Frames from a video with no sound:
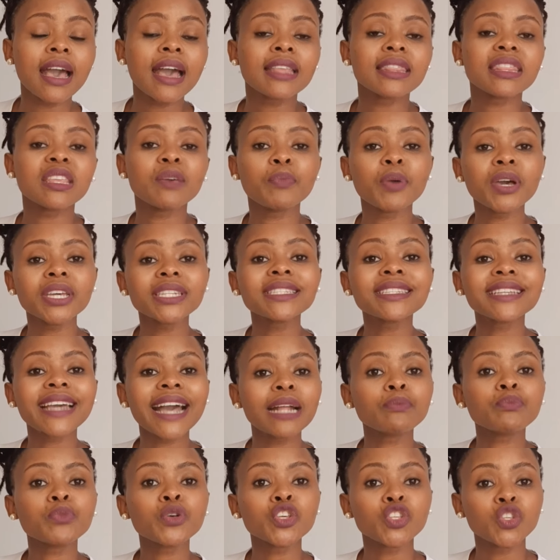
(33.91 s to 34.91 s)
the person
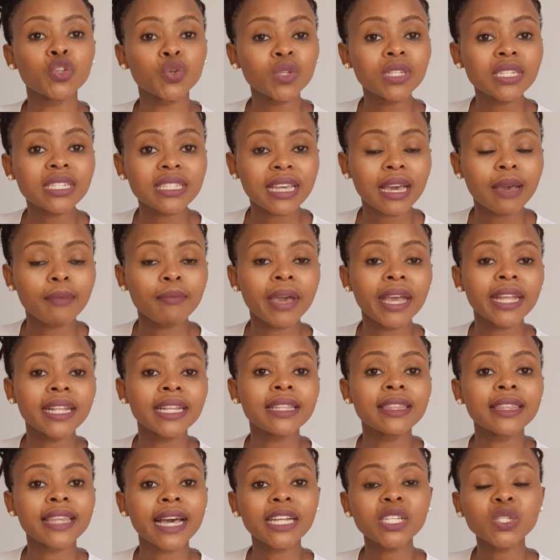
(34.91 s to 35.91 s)
can't produce them, and
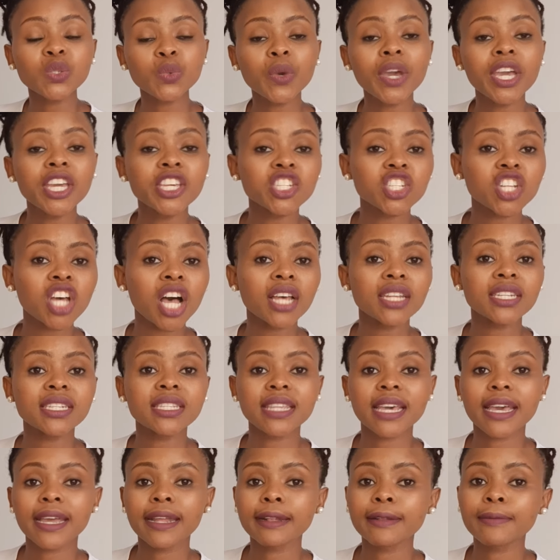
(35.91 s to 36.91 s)
in that way SARS
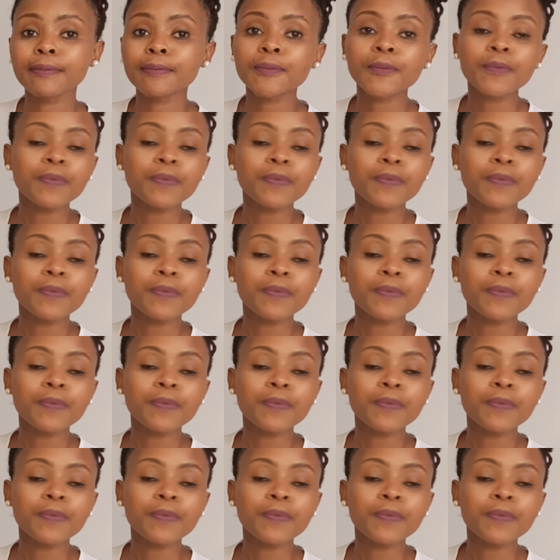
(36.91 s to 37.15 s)
then